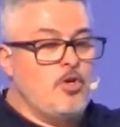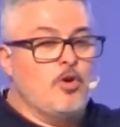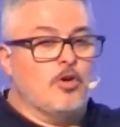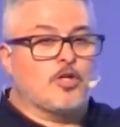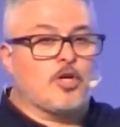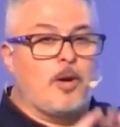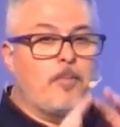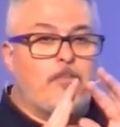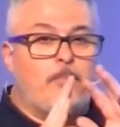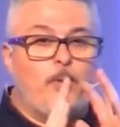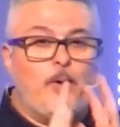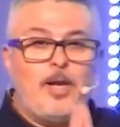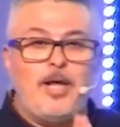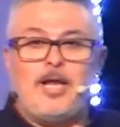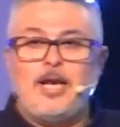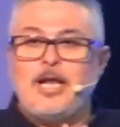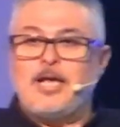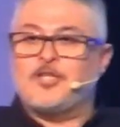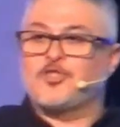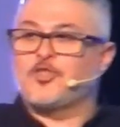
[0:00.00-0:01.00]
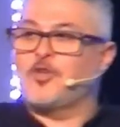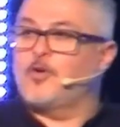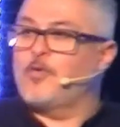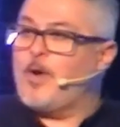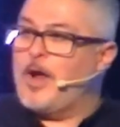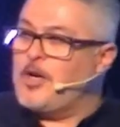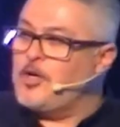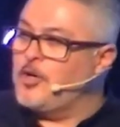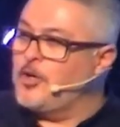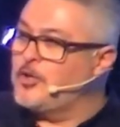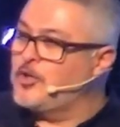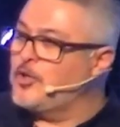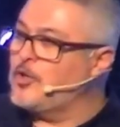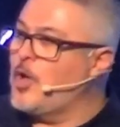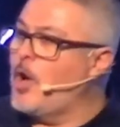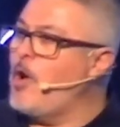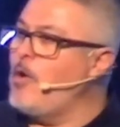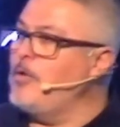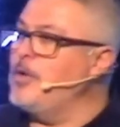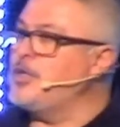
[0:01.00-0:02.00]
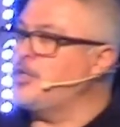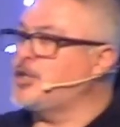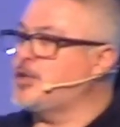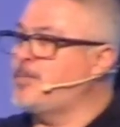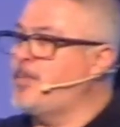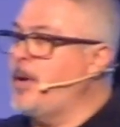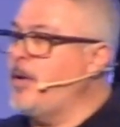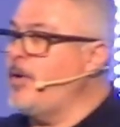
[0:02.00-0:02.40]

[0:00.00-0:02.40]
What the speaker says: When you're completely surrendered to the Holy